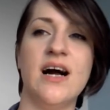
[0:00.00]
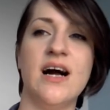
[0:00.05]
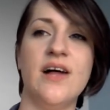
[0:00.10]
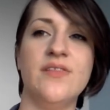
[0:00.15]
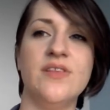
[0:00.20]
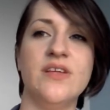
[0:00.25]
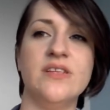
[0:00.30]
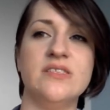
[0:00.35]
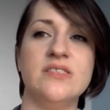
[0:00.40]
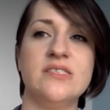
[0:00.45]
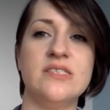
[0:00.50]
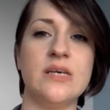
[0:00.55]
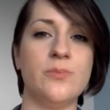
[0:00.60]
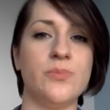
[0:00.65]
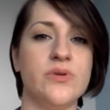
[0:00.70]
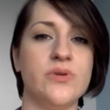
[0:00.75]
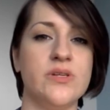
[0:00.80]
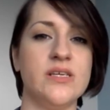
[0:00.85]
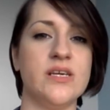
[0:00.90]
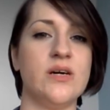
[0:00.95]
And then
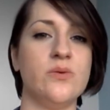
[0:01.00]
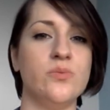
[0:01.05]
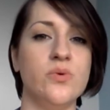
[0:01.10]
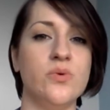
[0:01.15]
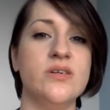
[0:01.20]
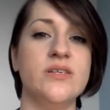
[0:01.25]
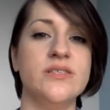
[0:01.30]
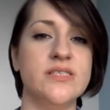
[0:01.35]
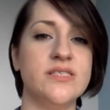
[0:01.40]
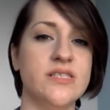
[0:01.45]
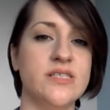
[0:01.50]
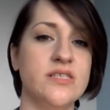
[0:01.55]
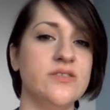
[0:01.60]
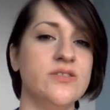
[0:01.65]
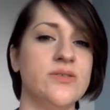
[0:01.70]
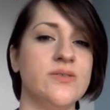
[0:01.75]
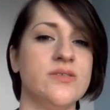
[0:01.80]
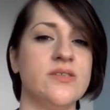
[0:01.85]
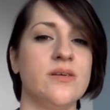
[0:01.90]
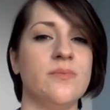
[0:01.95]
separately I will still
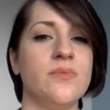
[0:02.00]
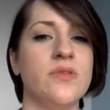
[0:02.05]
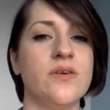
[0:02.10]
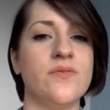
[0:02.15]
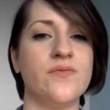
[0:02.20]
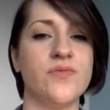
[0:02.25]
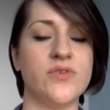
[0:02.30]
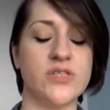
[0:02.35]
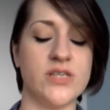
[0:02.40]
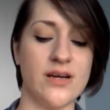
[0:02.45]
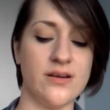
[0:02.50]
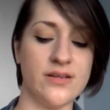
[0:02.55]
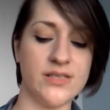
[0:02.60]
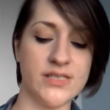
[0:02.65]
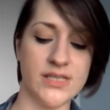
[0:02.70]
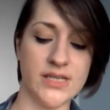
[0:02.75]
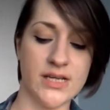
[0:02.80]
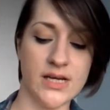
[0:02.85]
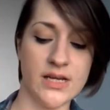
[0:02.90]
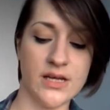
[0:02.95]
do something for
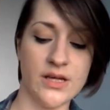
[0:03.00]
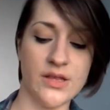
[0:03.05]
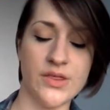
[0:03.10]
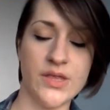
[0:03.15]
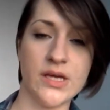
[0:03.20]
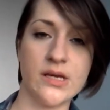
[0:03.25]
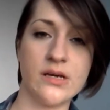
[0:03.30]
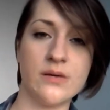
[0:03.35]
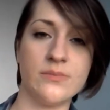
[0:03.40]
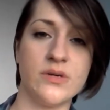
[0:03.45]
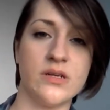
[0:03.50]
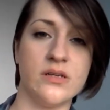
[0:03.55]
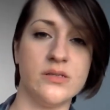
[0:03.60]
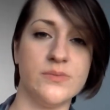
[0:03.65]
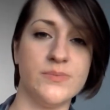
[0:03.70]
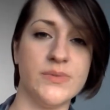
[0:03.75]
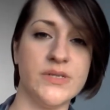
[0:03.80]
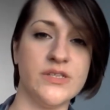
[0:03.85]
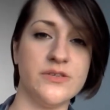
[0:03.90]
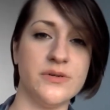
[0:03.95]
charity, and I think I'm going
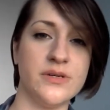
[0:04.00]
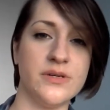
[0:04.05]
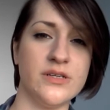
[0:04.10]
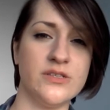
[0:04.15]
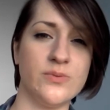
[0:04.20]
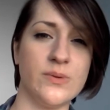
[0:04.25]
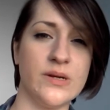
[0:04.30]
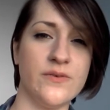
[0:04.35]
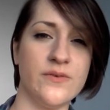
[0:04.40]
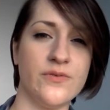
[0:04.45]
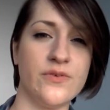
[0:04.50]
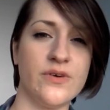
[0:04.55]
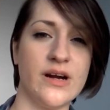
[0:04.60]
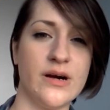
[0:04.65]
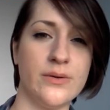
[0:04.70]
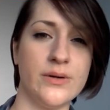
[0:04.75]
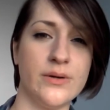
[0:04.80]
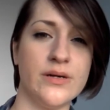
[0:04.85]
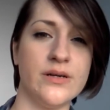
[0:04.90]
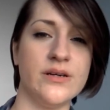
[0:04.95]
to be doing a twenty-four
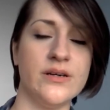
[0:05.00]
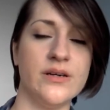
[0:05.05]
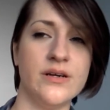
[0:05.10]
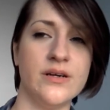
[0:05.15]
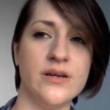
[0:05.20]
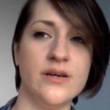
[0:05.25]
hour